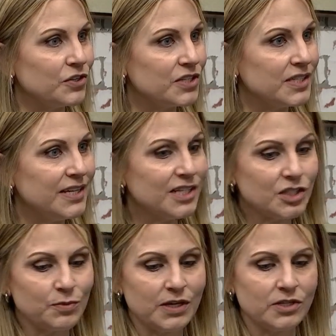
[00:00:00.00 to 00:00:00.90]
your
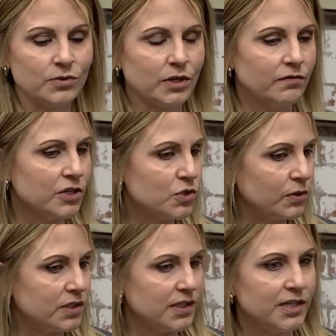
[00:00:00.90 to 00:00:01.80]
seats. We do
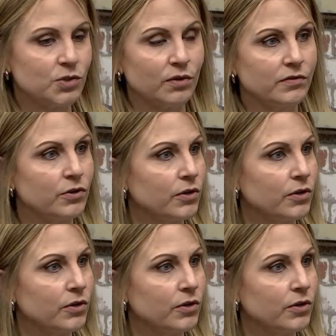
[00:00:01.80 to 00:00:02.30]
individual seats or,